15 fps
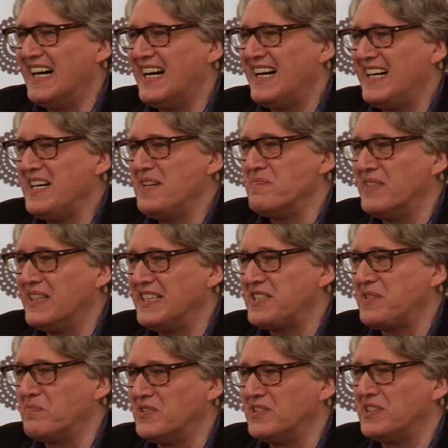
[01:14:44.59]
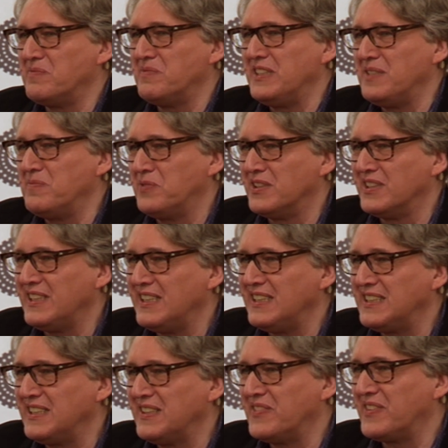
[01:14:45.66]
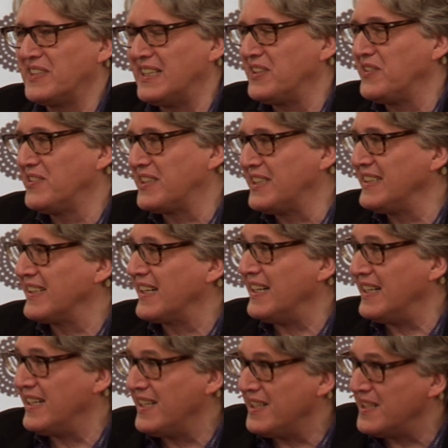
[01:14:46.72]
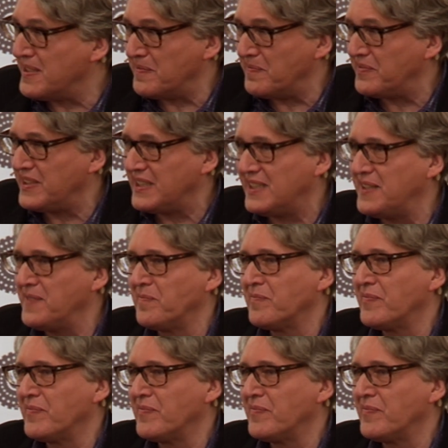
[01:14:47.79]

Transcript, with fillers: I'm much more manipulative than you think I am. Yeah?